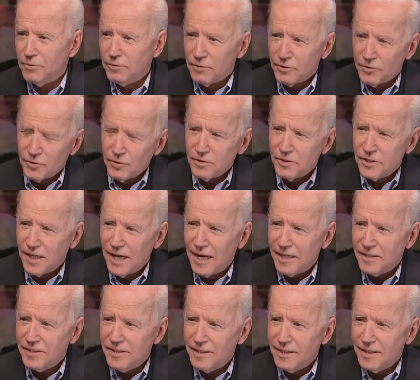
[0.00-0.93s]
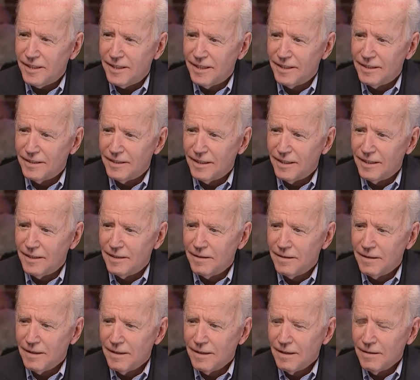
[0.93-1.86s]
Biden is saying, You did it,
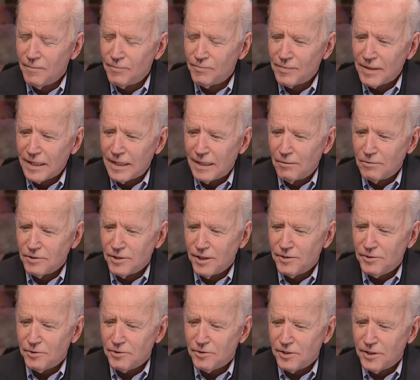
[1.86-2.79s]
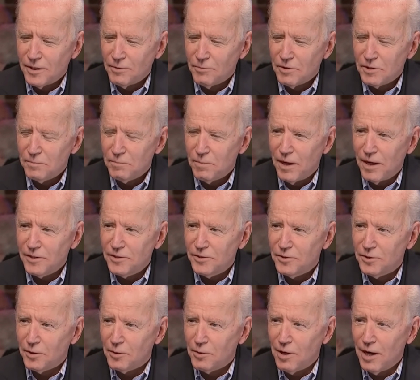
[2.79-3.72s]
Mary, you did it, you've electrified the
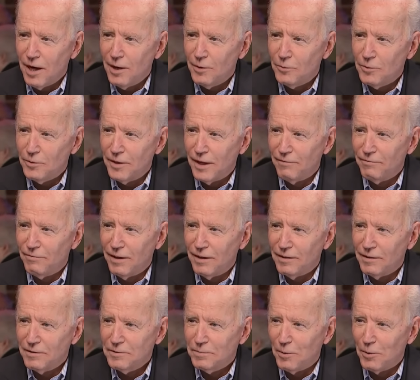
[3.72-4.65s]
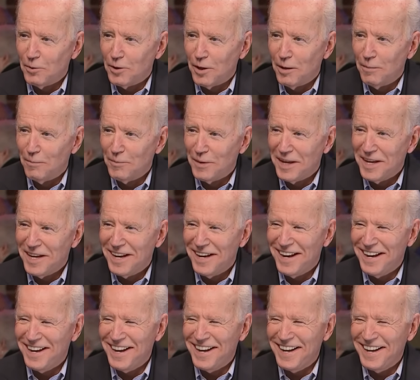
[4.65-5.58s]
world, you've actually gotten everyone to make
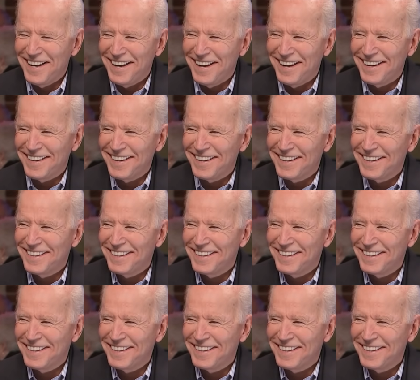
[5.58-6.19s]
EVs, when